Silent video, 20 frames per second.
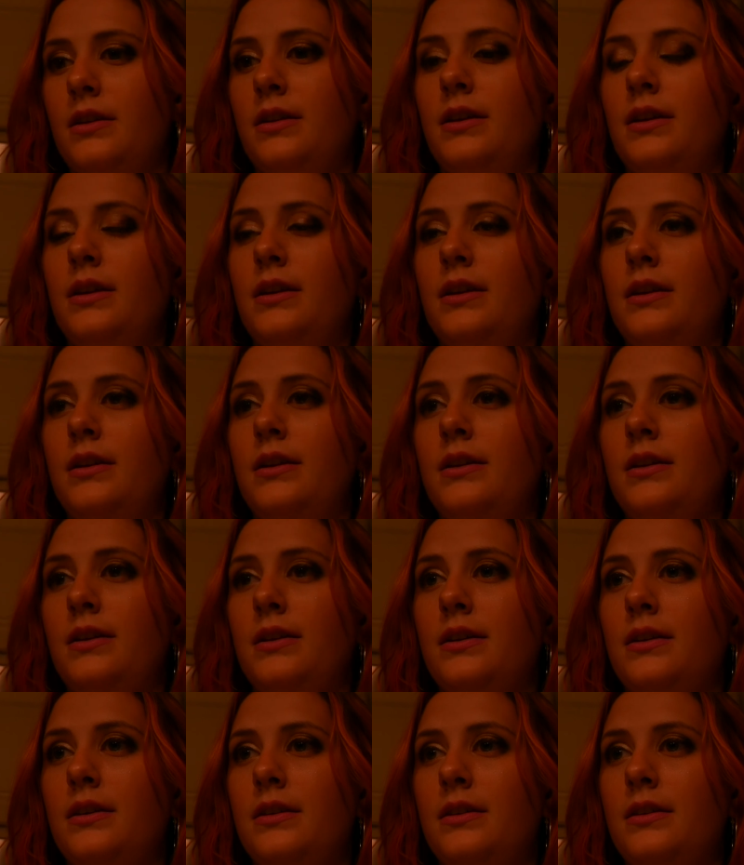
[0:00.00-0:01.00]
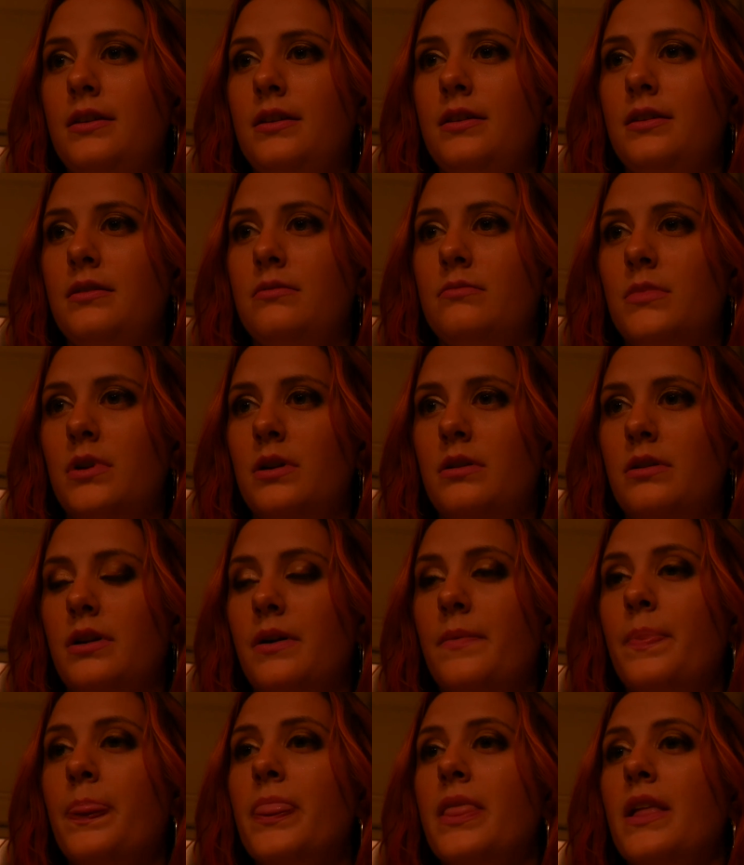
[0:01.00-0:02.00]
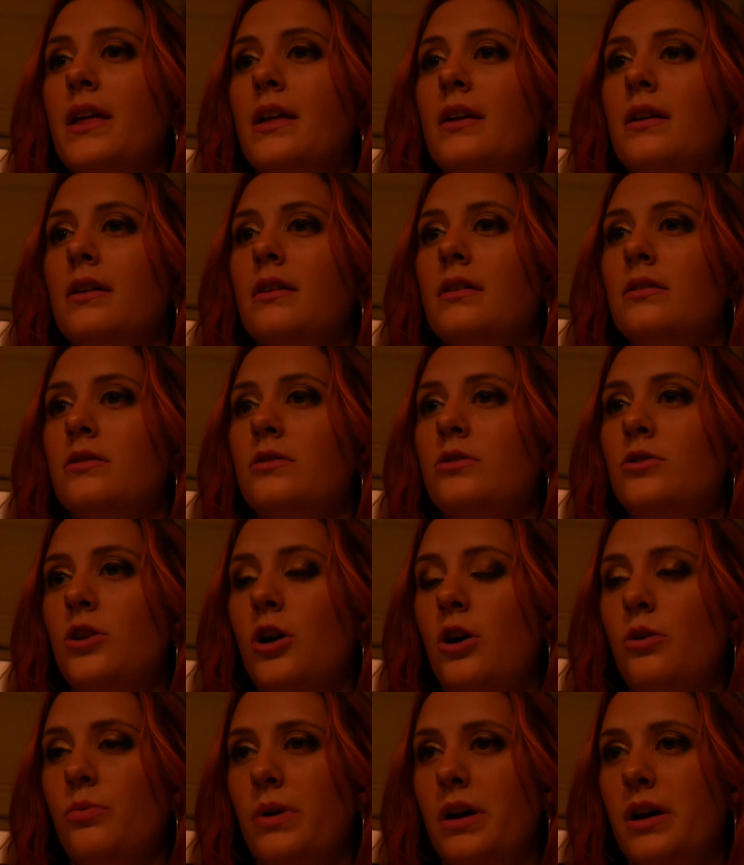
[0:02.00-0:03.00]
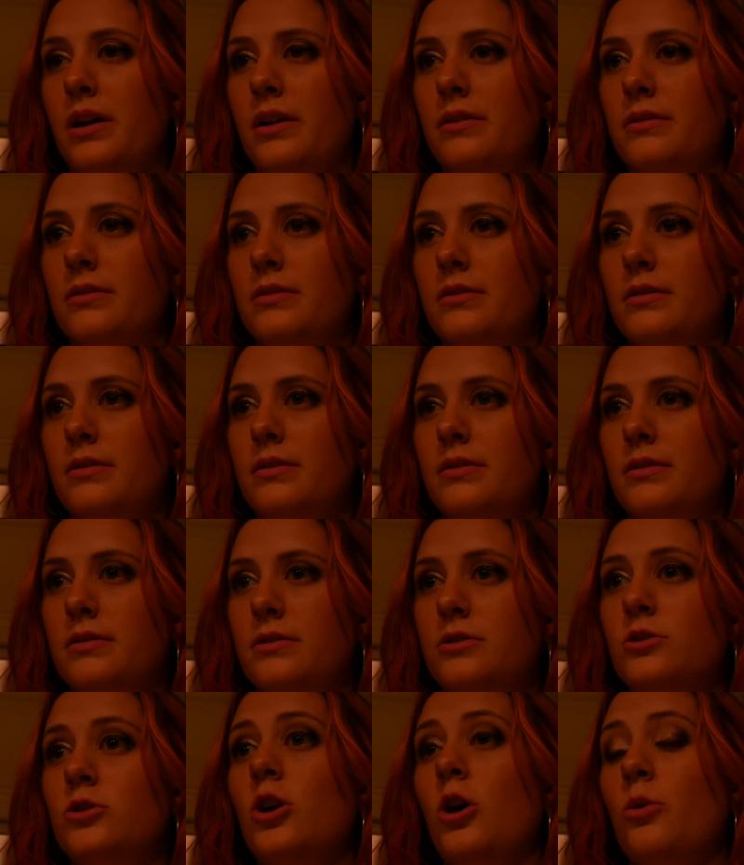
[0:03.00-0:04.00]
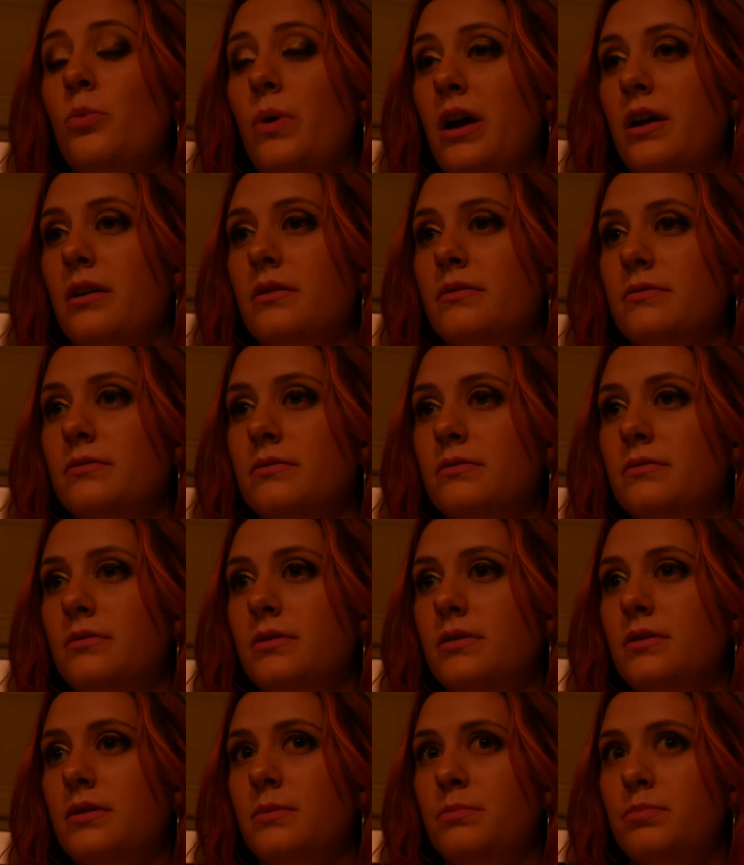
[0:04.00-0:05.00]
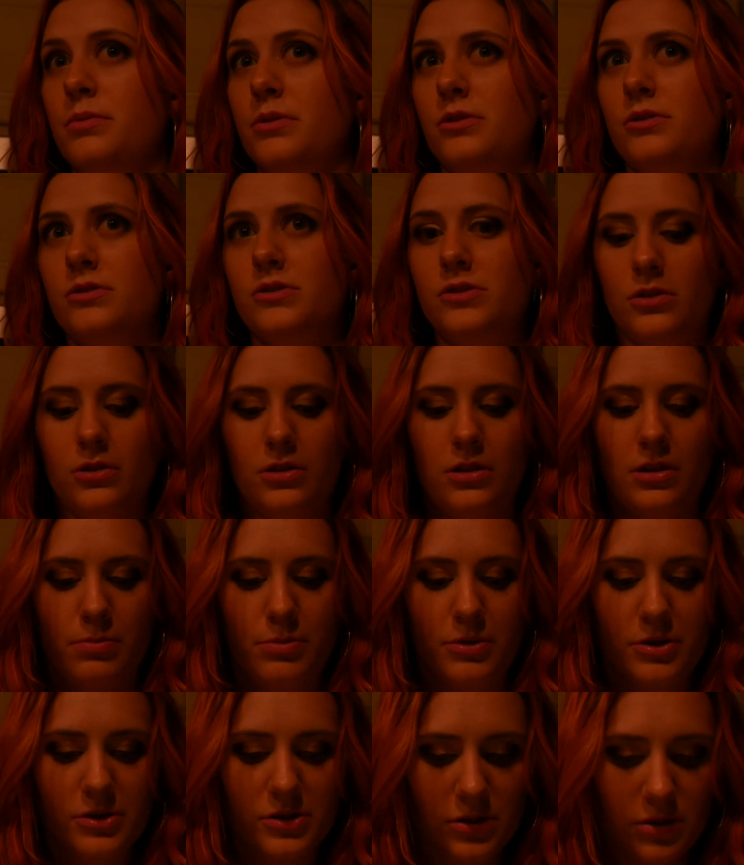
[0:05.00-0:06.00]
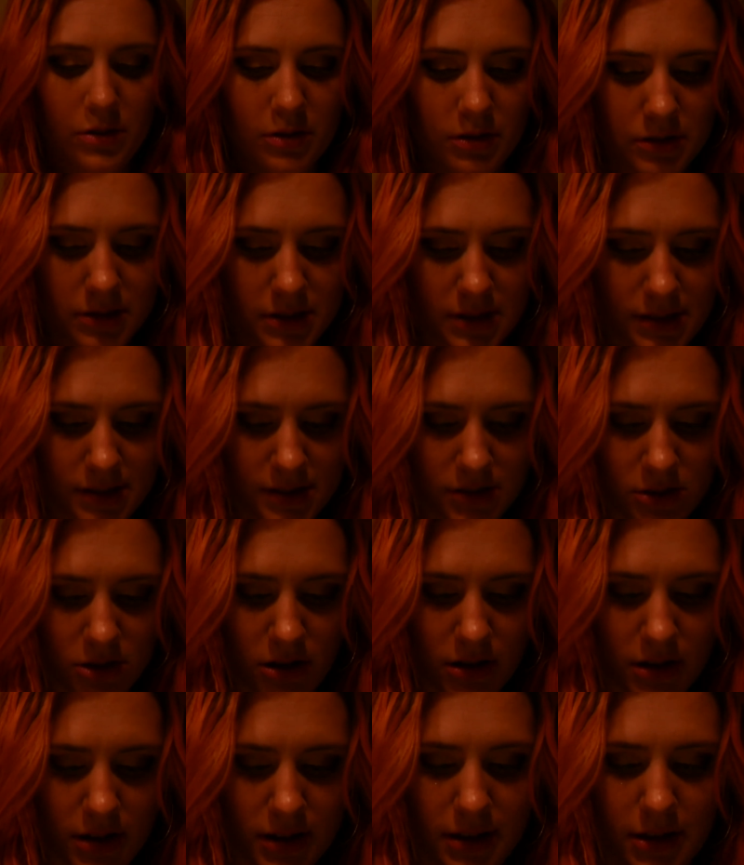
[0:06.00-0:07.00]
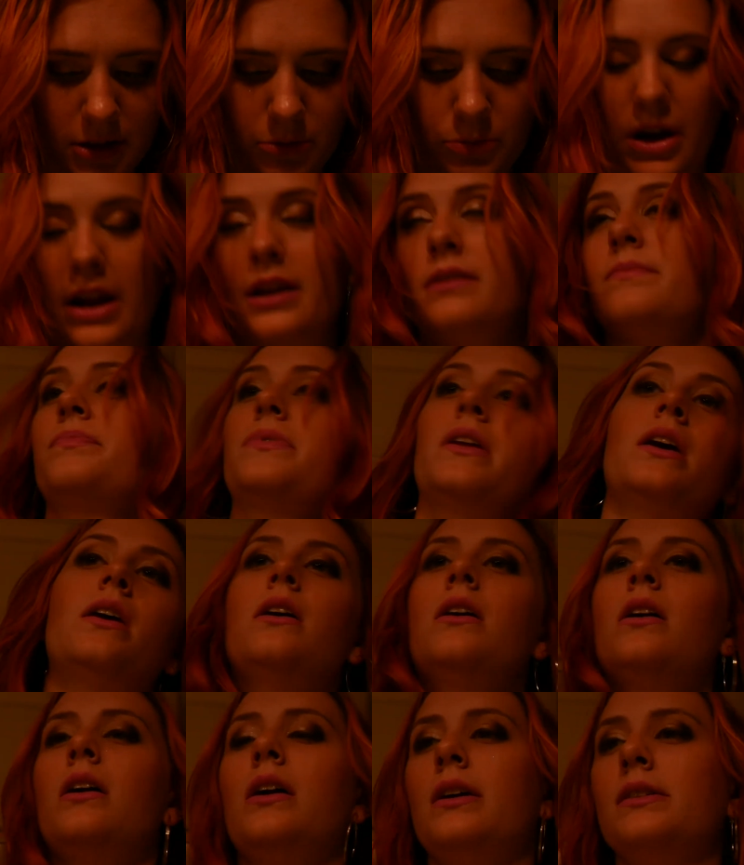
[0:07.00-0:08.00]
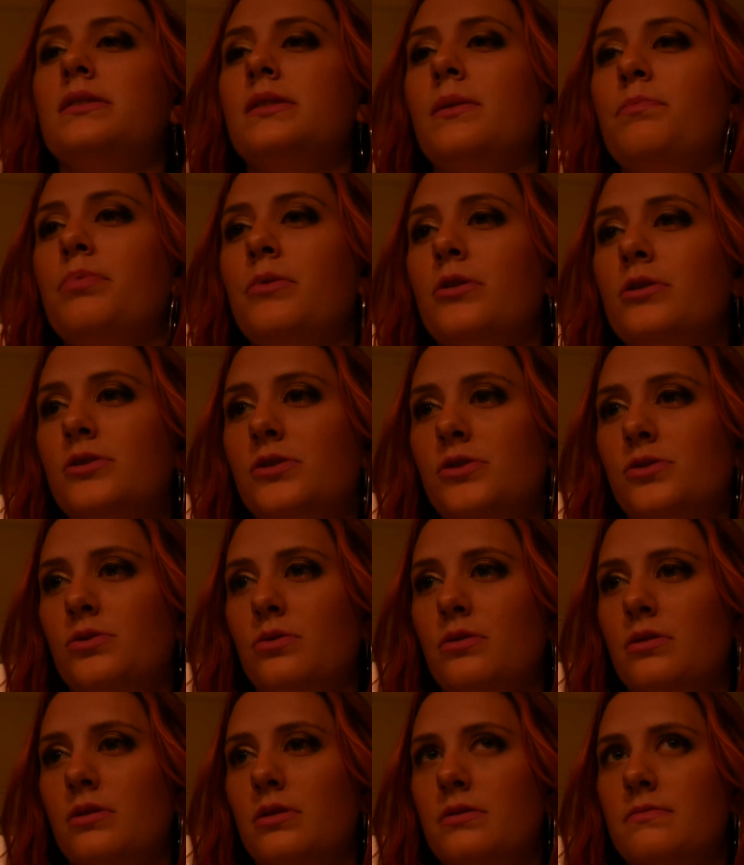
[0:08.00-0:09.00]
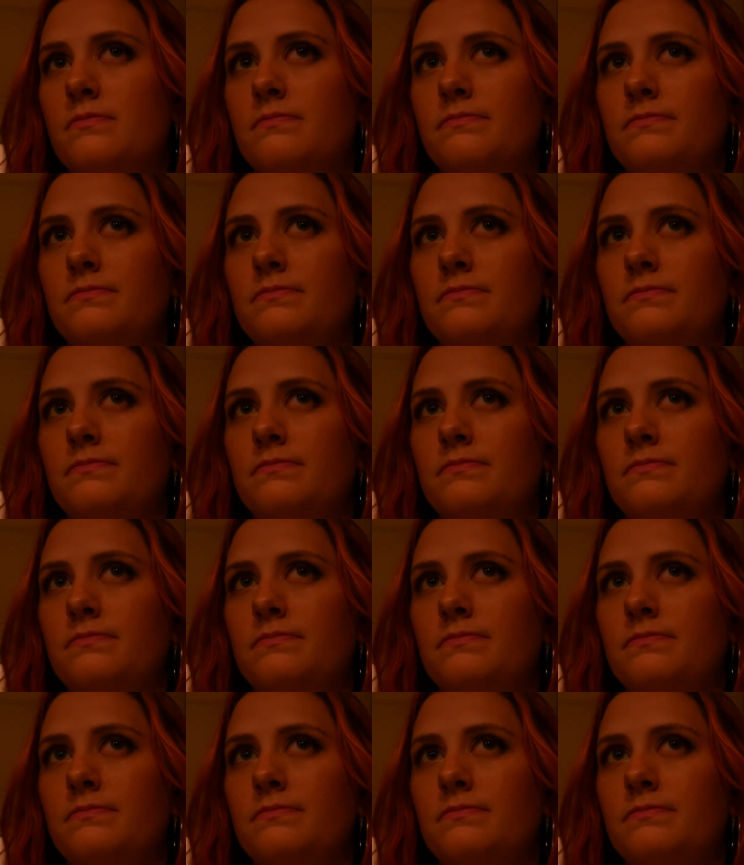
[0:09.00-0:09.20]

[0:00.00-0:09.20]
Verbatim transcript: and. Nowhere. Or, nowhere the books the books does it start right it's a bookstore